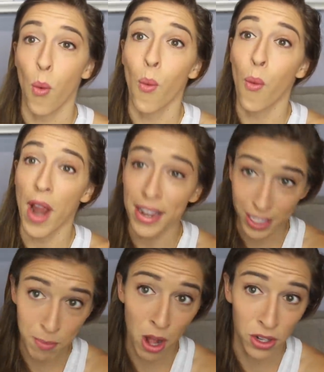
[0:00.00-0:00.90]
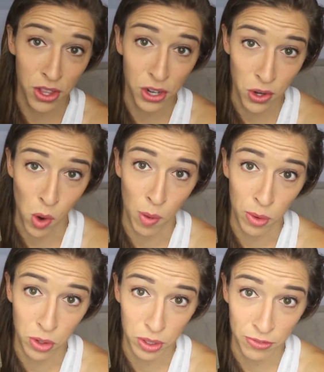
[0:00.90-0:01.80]
way smaller than a
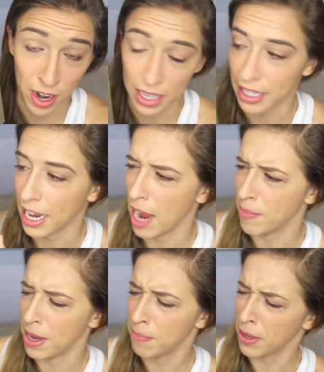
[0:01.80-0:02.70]
normal filing cabinet,